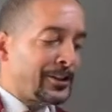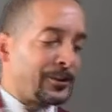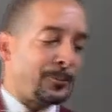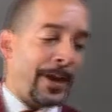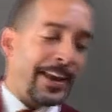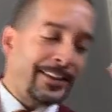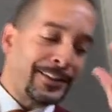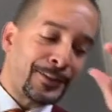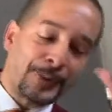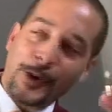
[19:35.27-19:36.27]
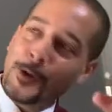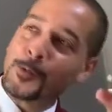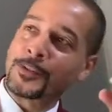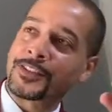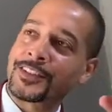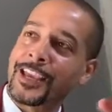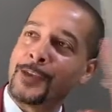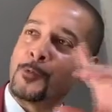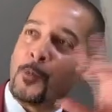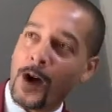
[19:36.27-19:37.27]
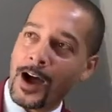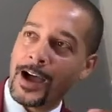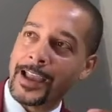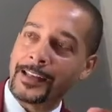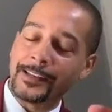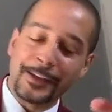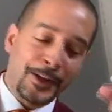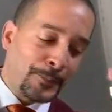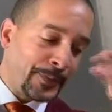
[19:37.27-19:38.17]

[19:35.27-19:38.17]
spiced toast in wine